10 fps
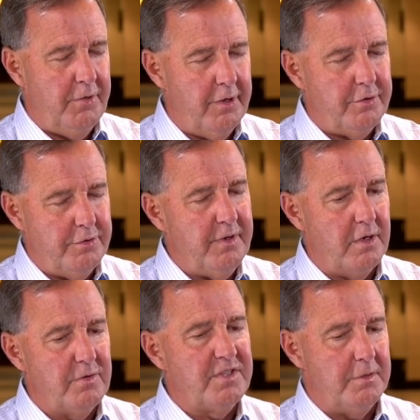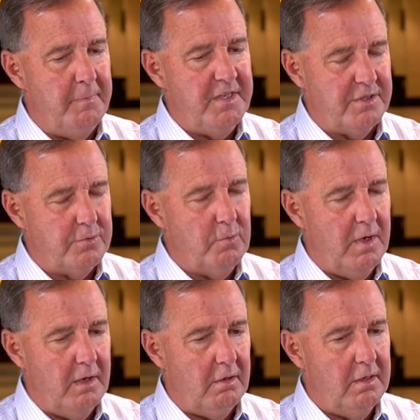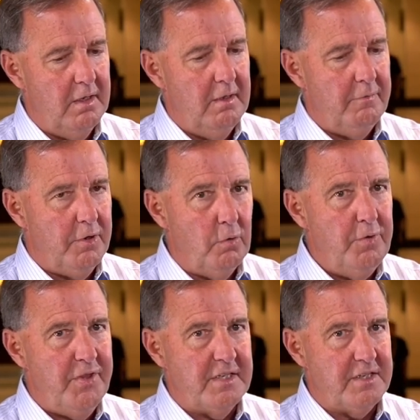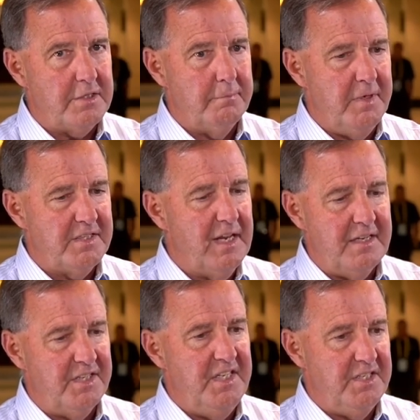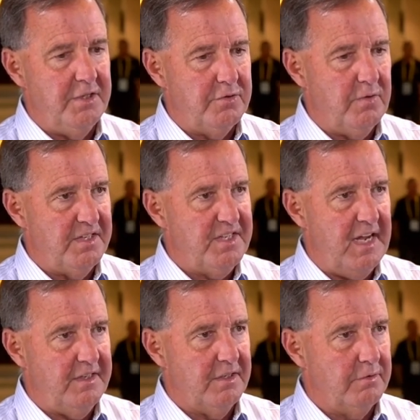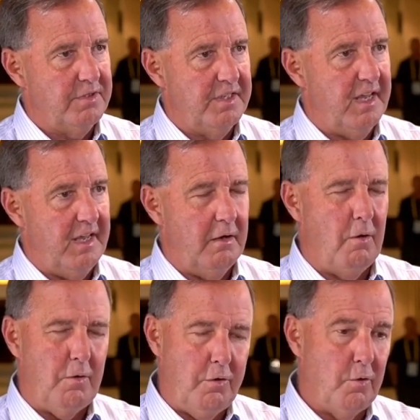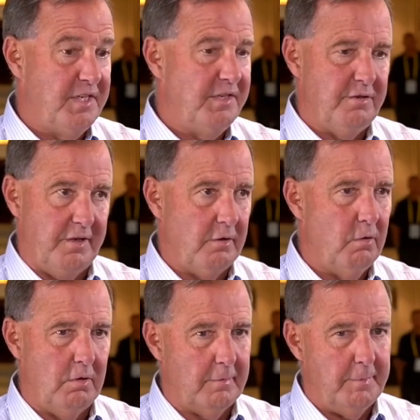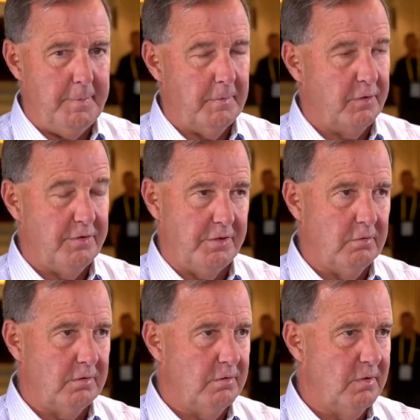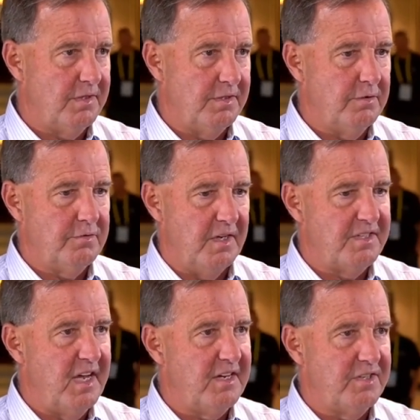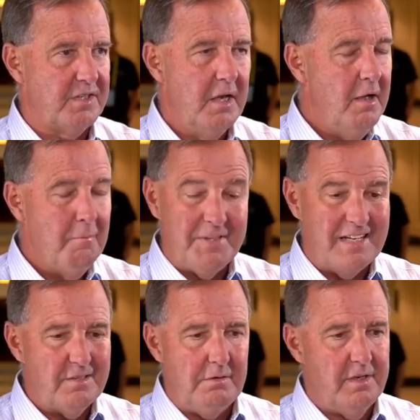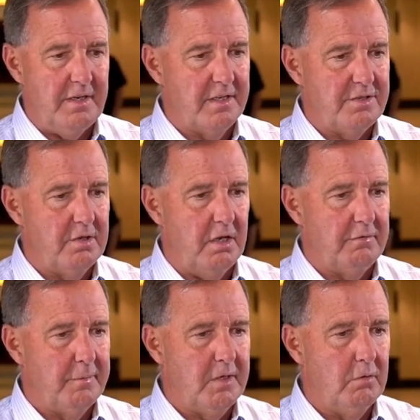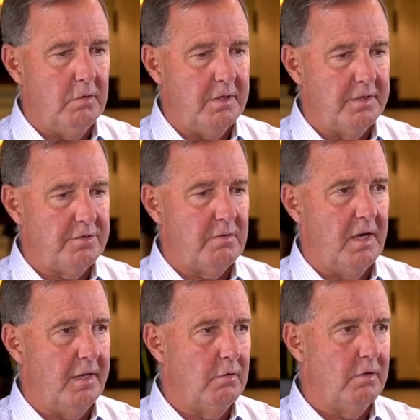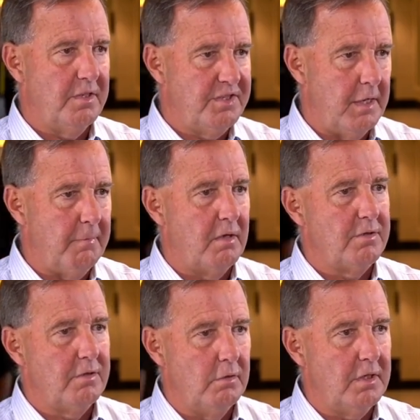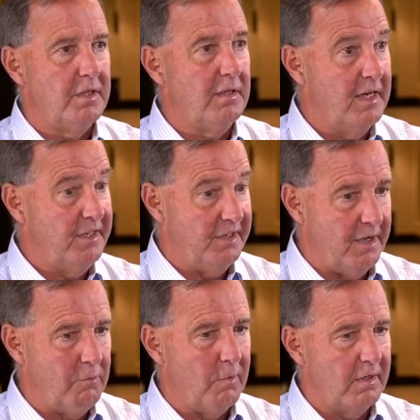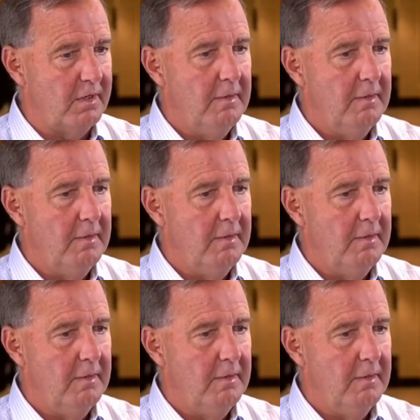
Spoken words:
the other two characteristics it meets as well. The only thing it doesn't meet, it's not as easy to transact in today, although it's easier than gold. I mean, people aren't using gold coins to do transactions. But that's all going to get solved. I mean, go look at Strike, go look at Jack Mallers, go look at the Lightning Network.